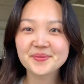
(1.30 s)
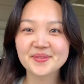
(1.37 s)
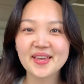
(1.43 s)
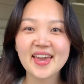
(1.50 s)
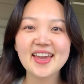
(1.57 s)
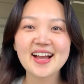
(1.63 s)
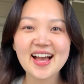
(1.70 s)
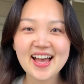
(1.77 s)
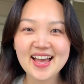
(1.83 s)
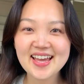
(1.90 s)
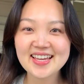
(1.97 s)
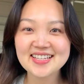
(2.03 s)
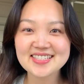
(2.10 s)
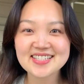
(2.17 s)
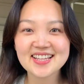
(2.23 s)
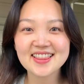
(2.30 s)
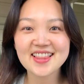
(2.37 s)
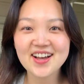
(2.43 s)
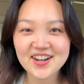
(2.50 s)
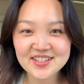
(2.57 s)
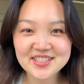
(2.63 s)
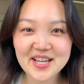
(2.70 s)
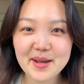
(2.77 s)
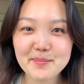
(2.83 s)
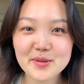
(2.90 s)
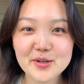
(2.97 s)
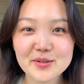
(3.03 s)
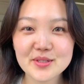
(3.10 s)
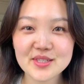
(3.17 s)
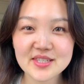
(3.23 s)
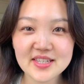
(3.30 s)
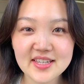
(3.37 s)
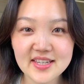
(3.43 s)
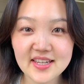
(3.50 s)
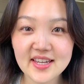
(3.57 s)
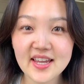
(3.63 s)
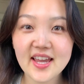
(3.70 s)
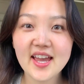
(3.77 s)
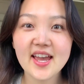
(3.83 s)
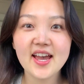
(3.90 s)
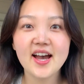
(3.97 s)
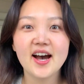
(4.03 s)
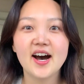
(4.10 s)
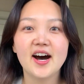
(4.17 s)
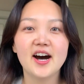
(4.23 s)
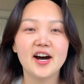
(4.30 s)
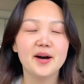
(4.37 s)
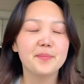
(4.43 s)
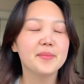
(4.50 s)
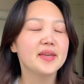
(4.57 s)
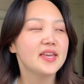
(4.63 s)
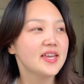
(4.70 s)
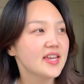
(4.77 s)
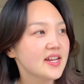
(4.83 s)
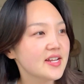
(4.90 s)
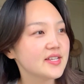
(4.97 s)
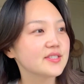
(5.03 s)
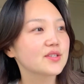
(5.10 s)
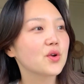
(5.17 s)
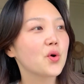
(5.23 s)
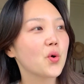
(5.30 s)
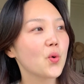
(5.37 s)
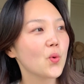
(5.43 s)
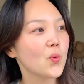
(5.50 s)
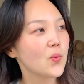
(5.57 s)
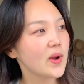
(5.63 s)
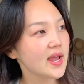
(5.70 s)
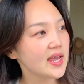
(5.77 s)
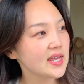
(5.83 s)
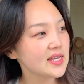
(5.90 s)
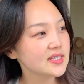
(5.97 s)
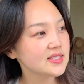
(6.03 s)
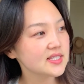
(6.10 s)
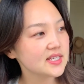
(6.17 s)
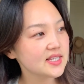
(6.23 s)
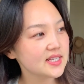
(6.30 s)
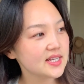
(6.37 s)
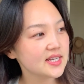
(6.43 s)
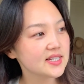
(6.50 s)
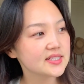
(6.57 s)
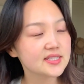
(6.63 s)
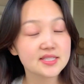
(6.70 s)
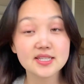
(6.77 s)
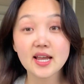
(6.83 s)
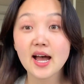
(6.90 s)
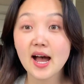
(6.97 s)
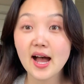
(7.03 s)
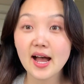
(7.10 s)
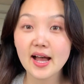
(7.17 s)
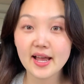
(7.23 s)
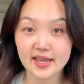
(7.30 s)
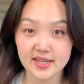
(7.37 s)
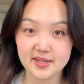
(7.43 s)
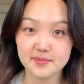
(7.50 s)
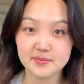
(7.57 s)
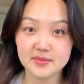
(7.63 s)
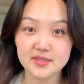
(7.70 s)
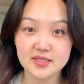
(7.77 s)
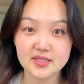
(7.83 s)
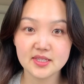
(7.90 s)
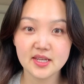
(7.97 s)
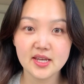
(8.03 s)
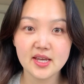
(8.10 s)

Hey guys, long time no see. It is crazy times.